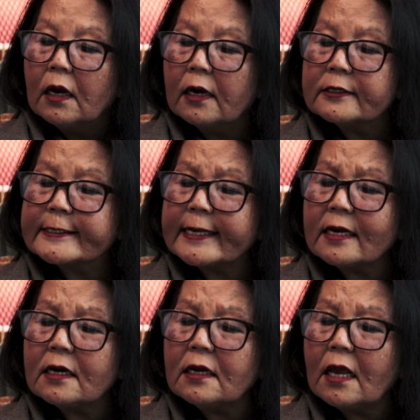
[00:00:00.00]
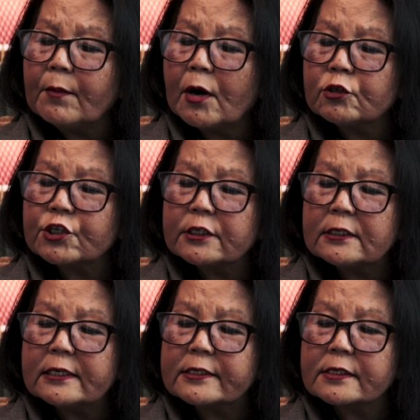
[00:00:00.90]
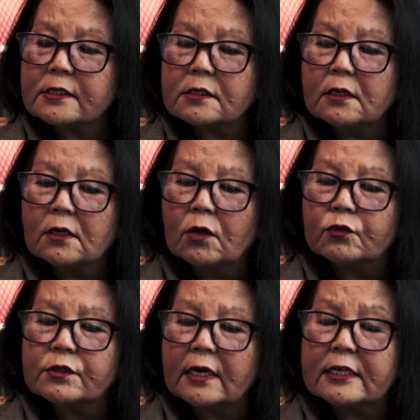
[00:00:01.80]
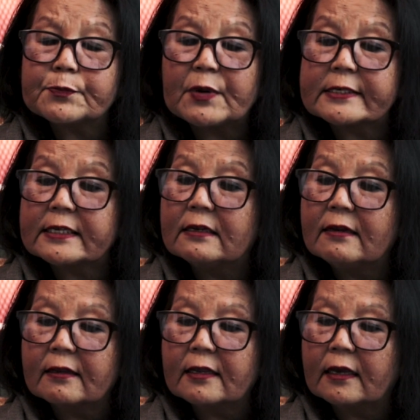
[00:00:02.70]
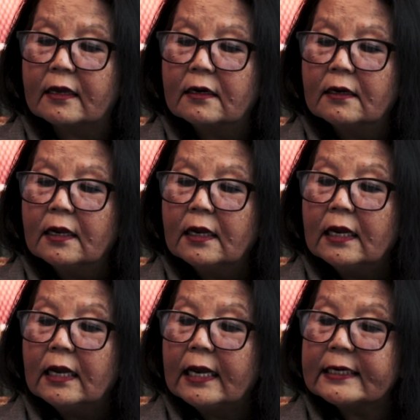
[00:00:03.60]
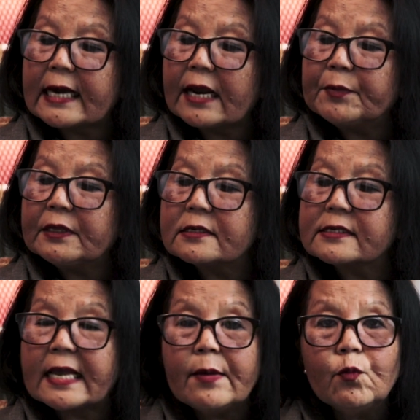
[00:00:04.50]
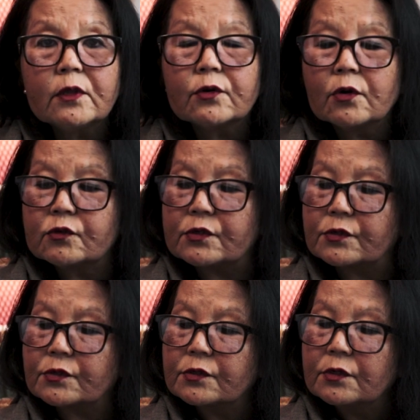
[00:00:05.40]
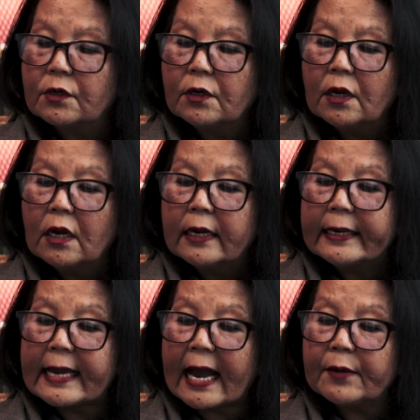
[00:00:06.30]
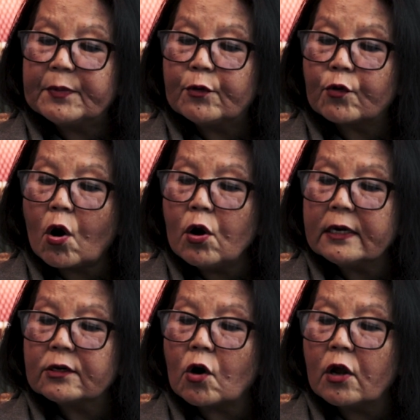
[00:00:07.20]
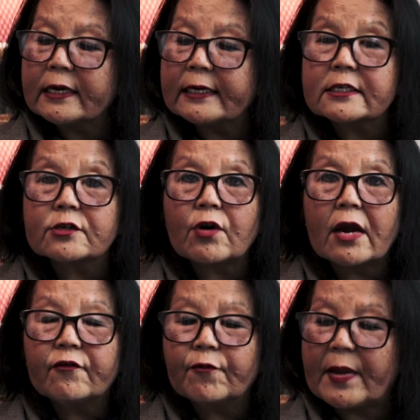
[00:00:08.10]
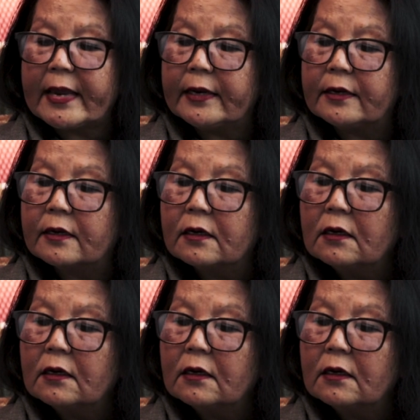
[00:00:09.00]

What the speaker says: A single emotionless note expressing nothing. It had been the same with the roses. He had been wrong in calling it a cry of pain.